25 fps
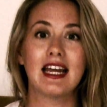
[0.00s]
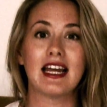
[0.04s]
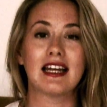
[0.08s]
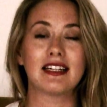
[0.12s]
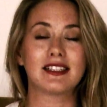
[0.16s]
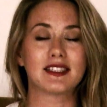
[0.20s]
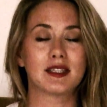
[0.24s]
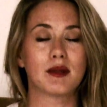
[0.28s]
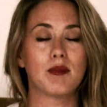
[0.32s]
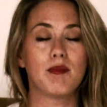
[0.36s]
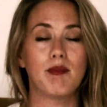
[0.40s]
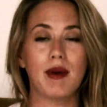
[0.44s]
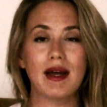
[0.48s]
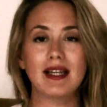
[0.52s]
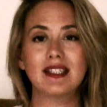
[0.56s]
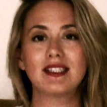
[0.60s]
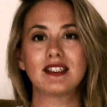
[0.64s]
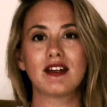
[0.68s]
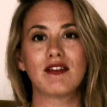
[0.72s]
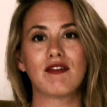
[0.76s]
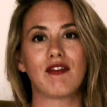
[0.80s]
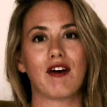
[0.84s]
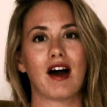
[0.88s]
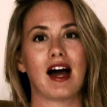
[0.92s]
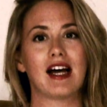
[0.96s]
It's the
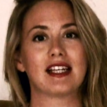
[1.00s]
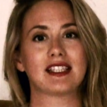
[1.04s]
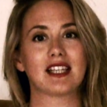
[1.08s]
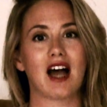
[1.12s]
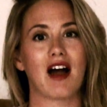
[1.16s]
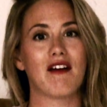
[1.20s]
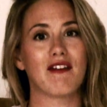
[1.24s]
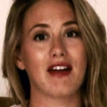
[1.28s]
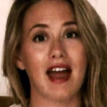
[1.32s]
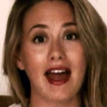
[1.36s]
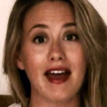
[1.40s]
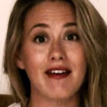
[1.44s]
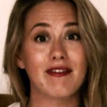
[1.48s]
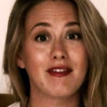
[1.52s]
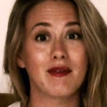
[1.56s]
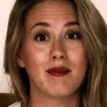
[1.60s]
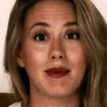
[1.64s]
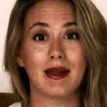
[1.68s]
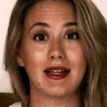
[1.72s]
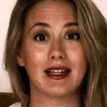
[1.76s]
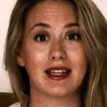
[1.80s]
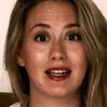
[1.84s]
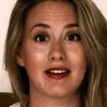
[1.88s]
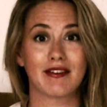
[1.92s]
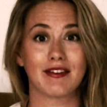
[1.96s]
best advice I've ever
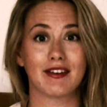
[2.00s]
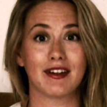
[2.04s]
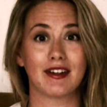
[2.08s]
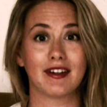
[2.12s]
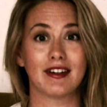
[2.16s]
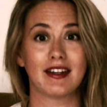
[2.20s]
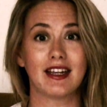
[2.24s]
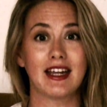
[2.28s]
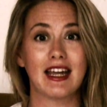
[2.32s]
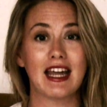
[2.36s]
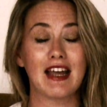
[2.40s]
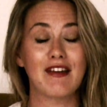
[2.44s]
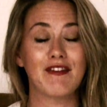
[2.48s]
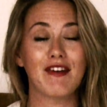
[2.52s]
been given.